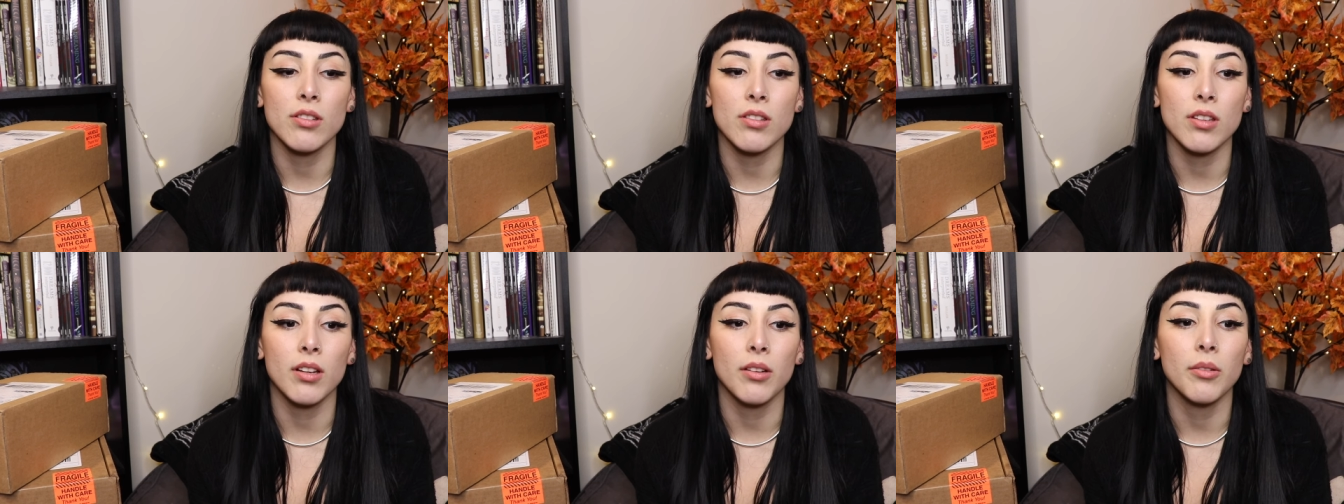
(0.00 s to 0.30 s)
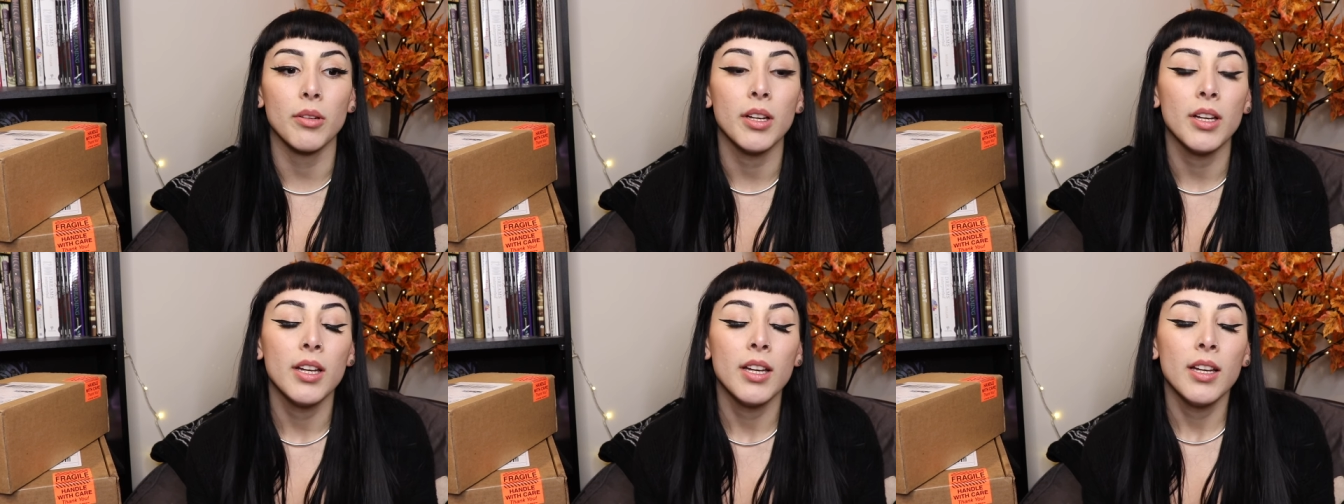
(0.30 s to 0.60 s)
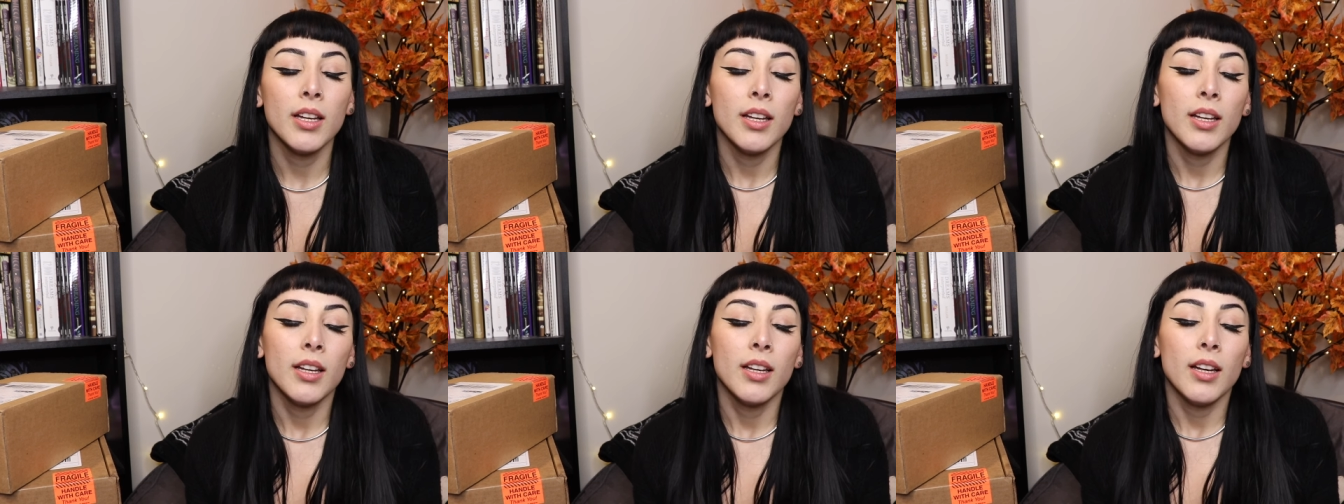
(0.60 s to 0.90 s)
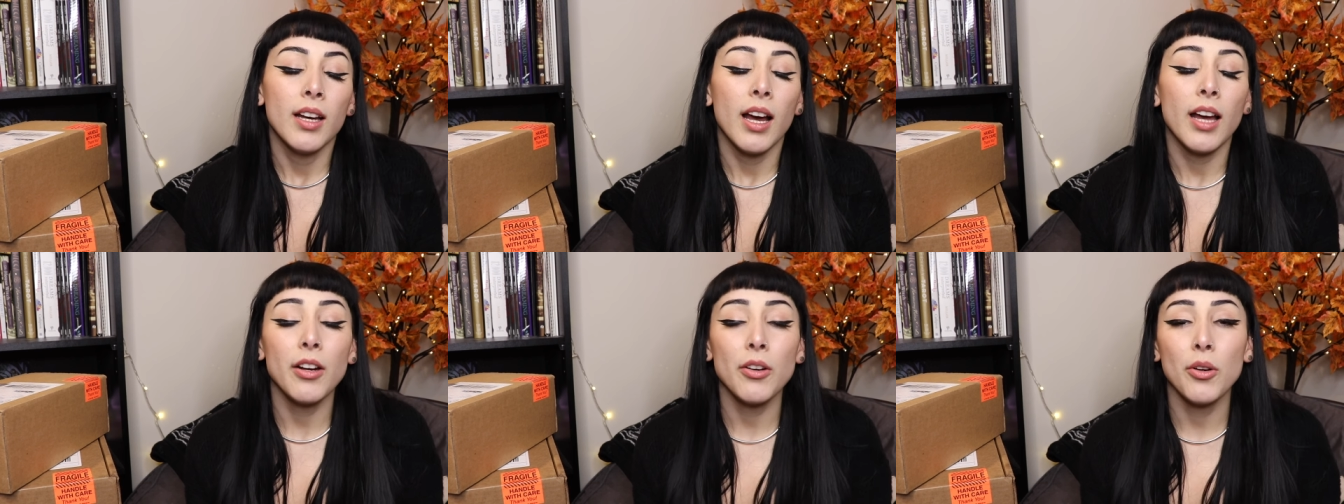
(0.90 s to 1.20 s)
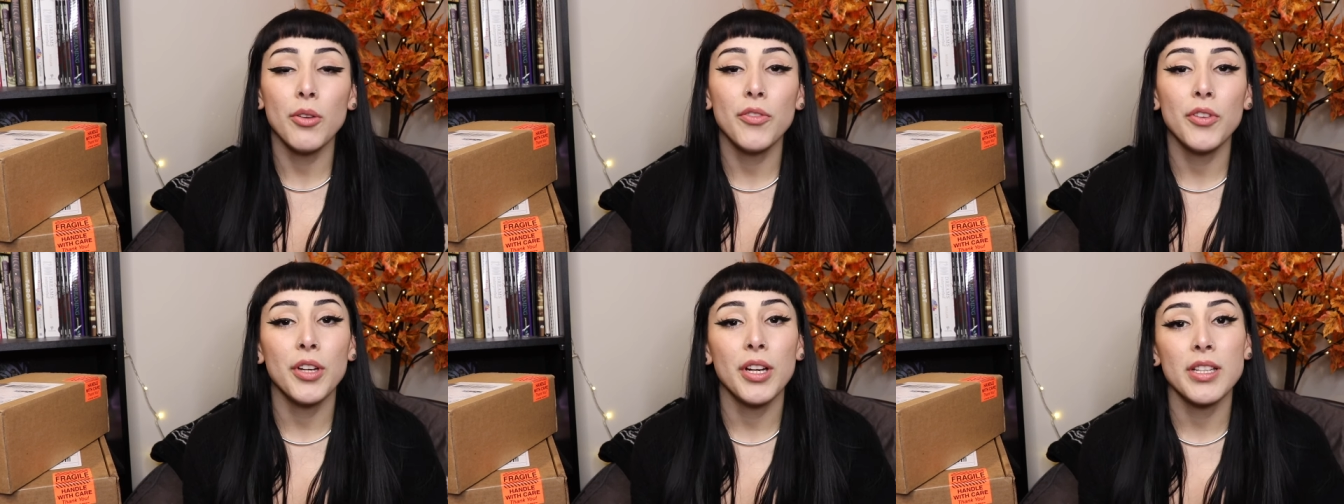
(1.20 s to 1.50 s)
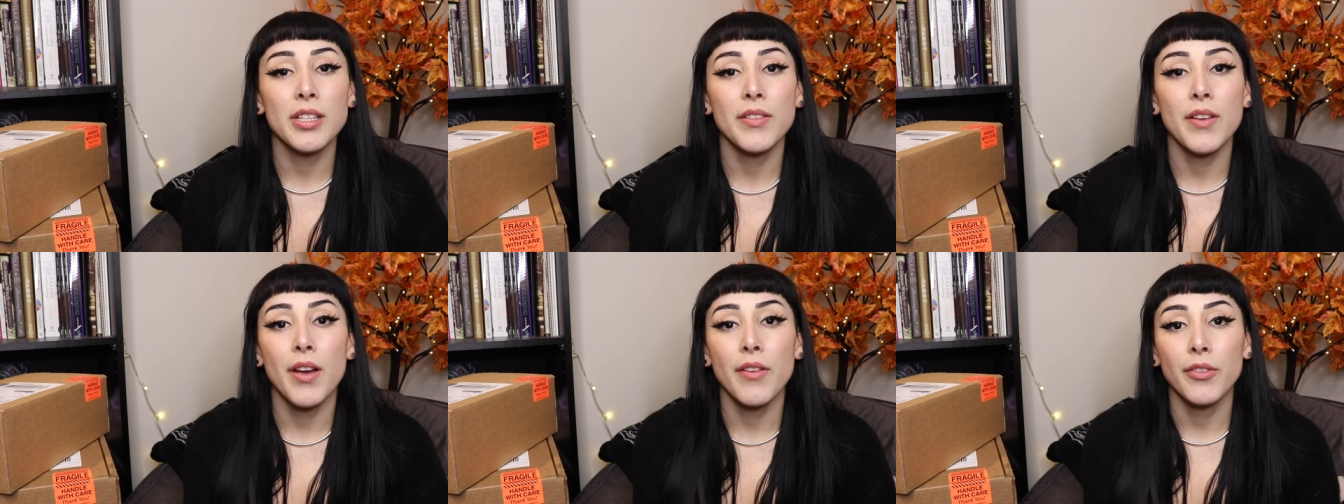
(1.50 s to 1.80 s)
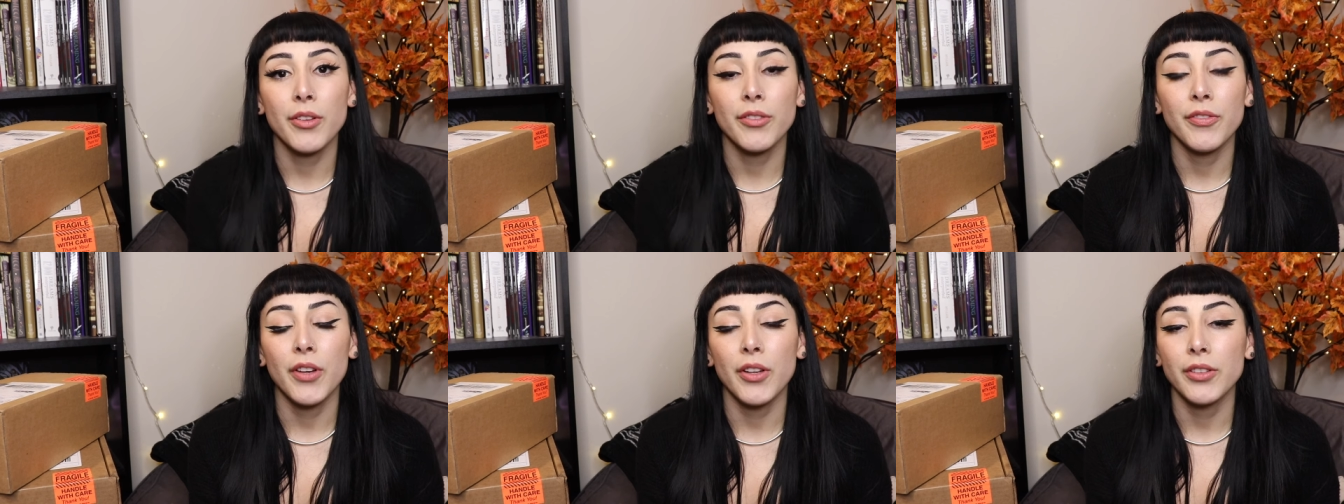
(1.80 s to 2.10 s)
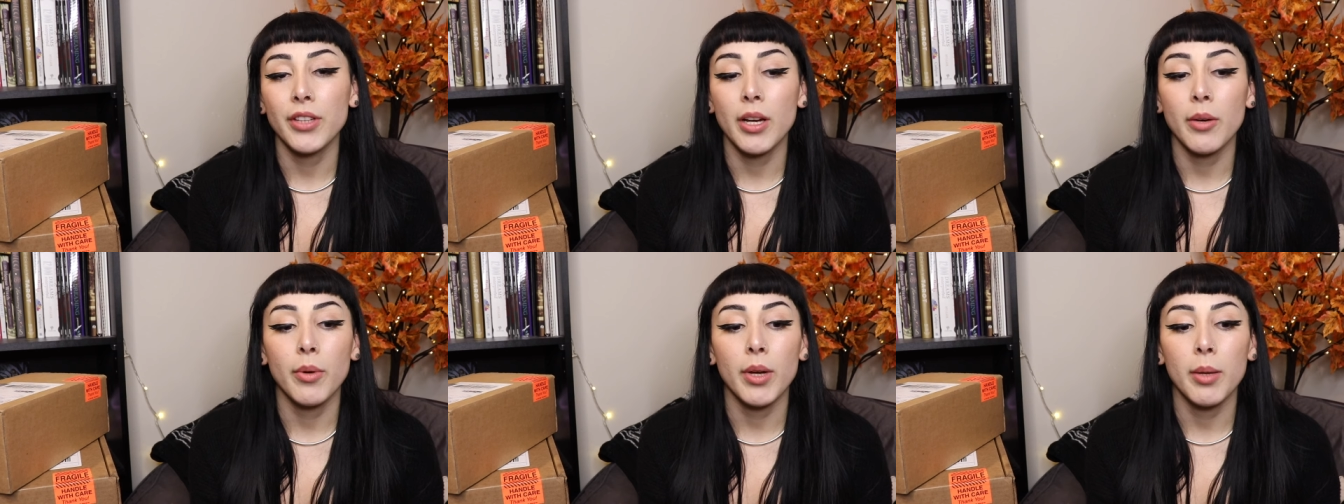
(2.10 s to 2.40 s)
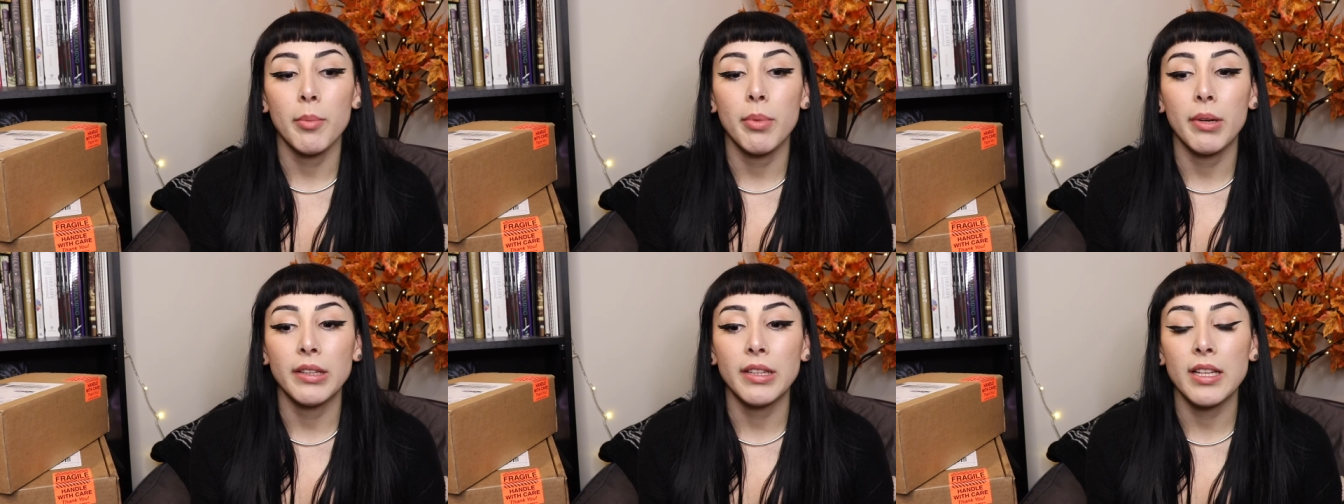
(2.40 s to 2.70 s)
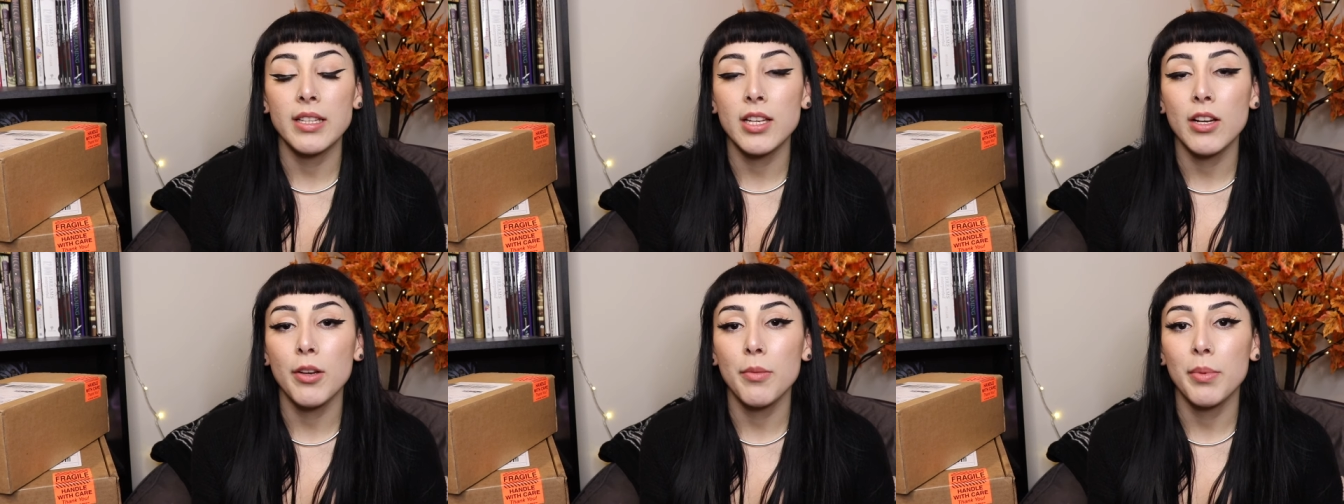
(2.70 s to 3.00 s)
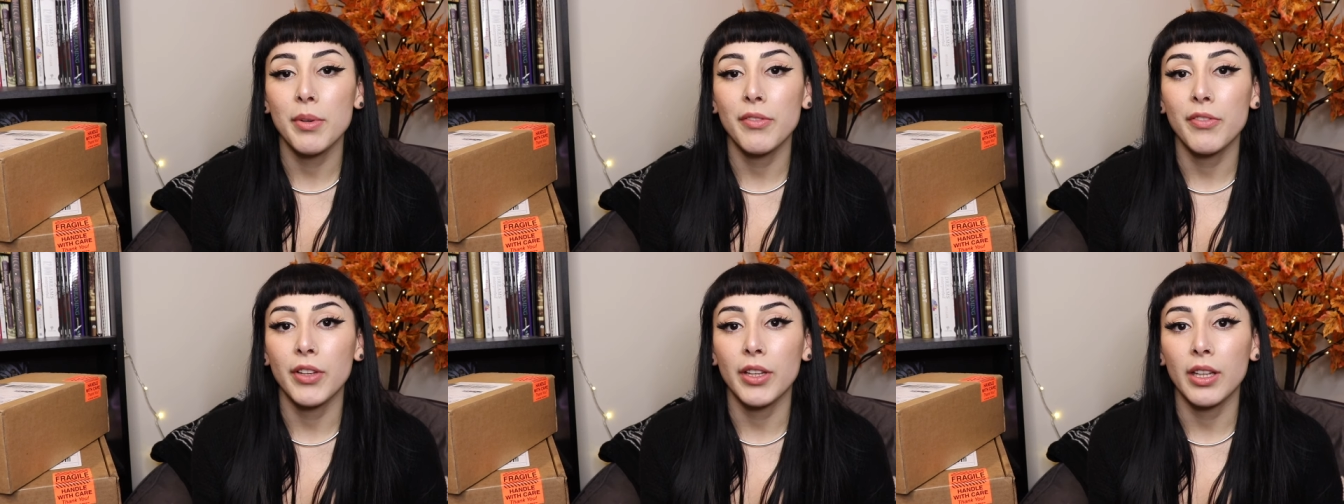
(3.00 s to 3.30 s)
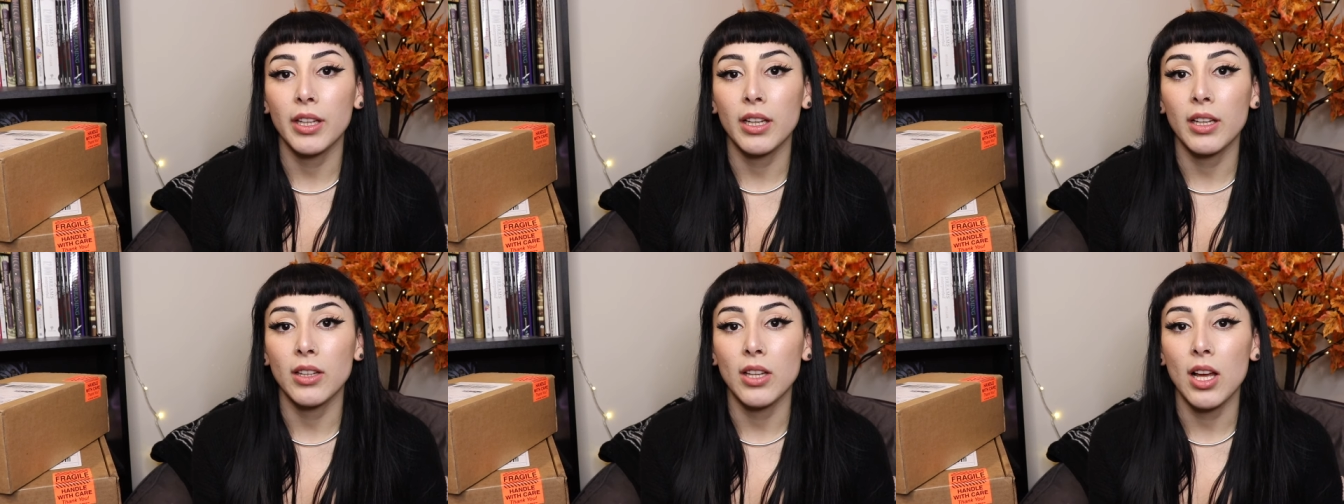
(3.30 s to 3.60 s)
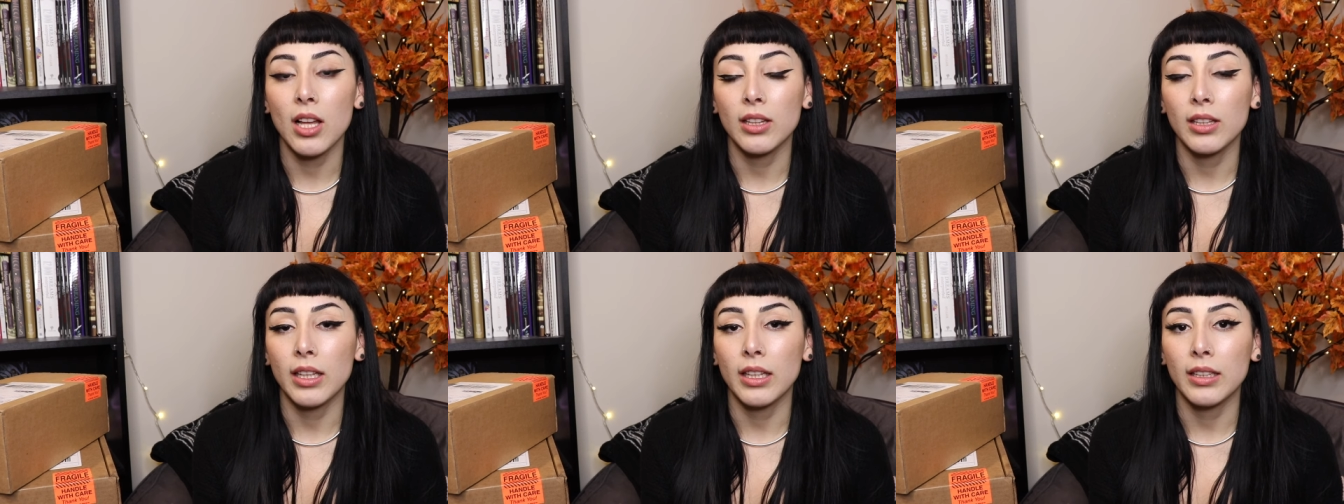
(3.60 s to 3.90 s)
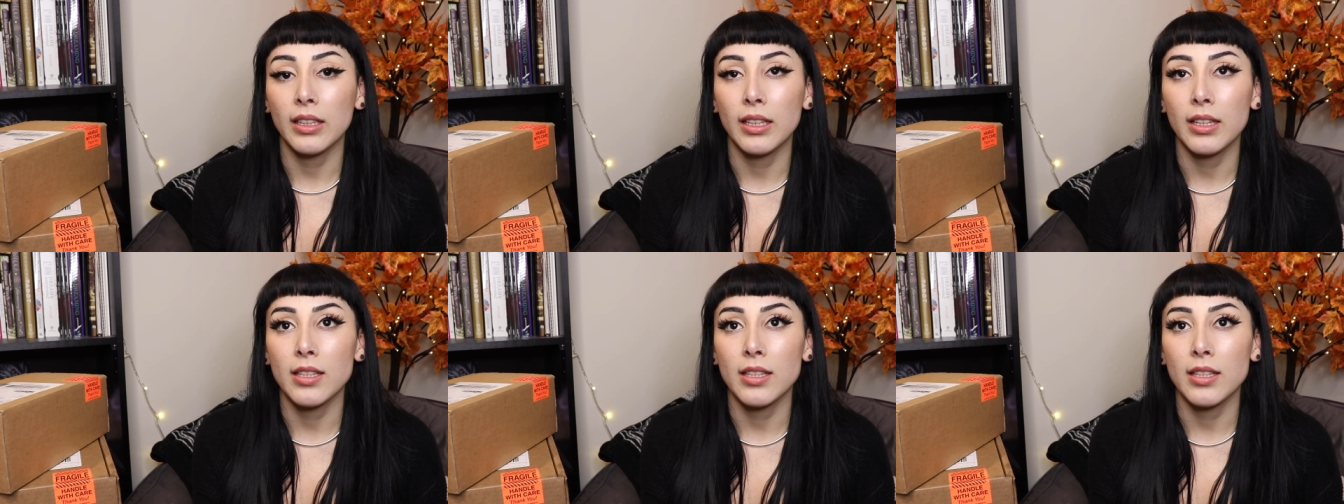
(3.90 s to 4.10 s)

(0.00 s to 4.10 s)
So I don't know if you guys have ever felt that way, but that's how I've been feeling a lot lately.